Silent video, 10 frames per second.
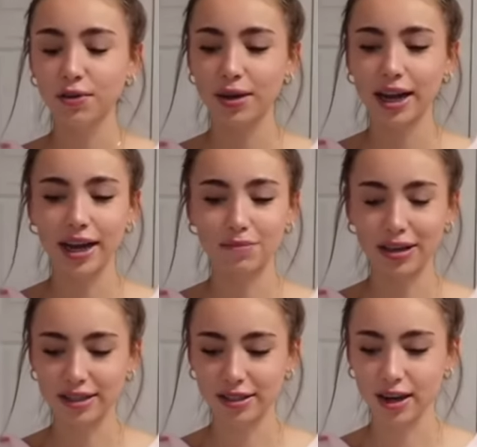with what I got in
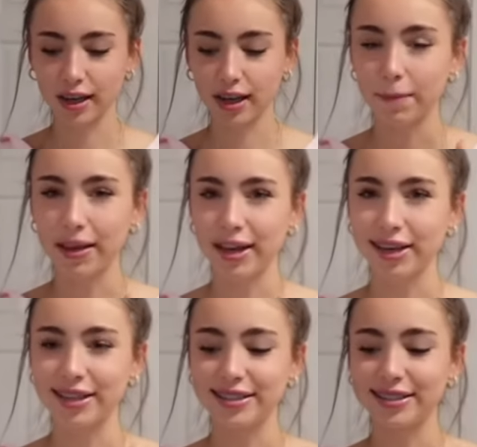my stocking
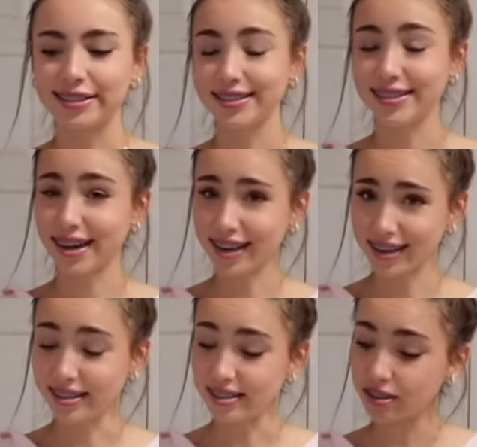because
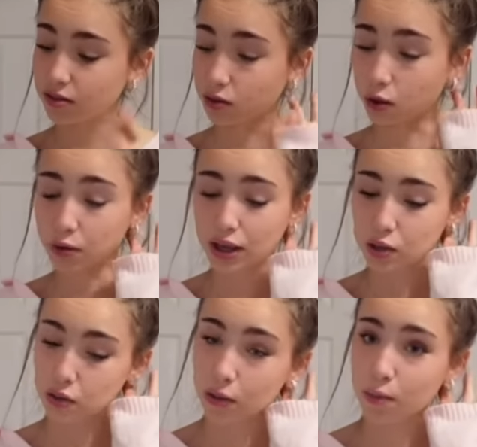stockings low-key
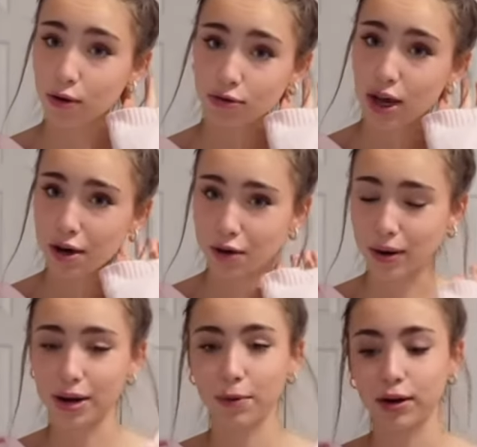the most
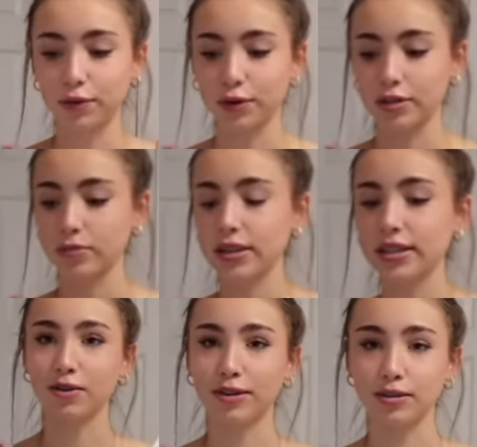underrated part of
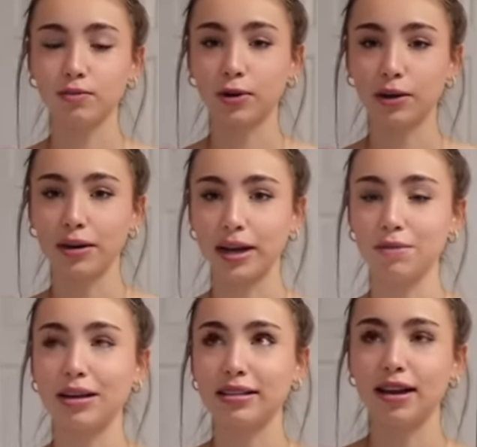Christmas. Christmas morning when I got
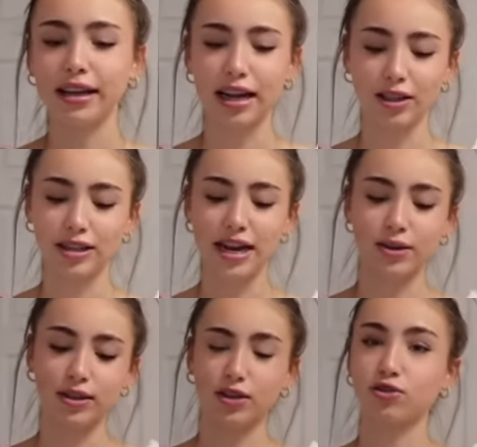my stocking, I looked at it, there
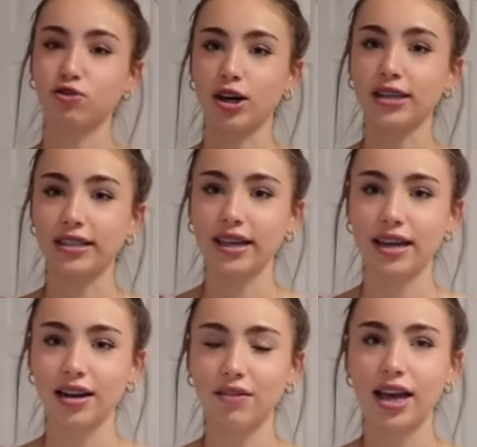was like a straw sticking
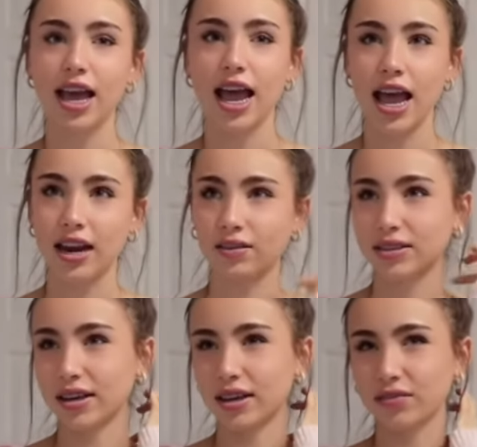out of it and I was
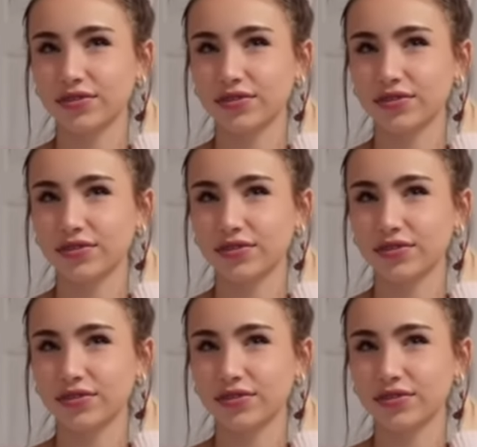like,